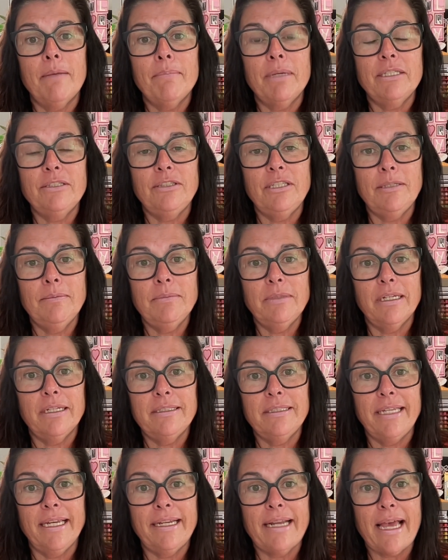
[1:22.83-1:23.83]
my team
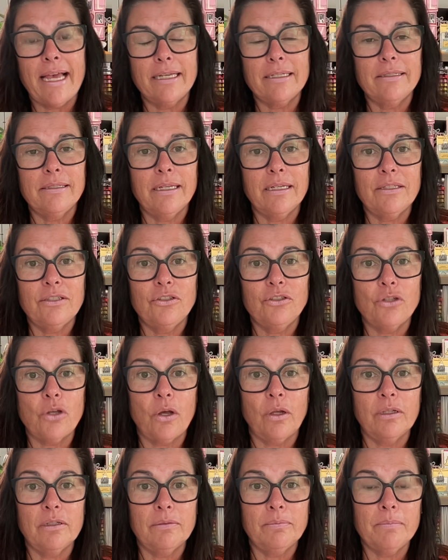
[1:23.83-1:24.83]
does get access to
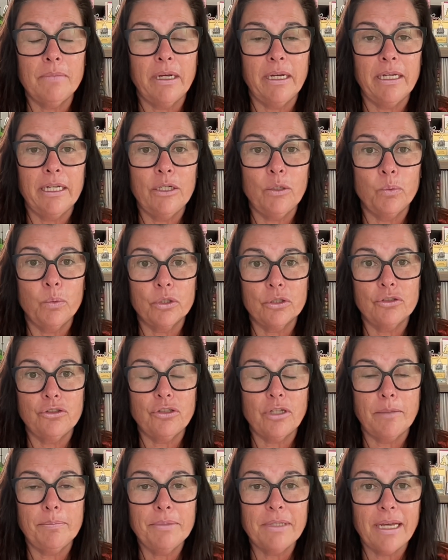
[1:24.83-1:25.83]
all of my
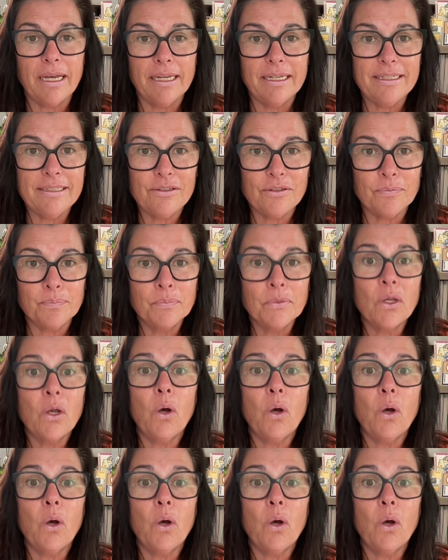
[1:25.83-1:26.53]
workshop guides.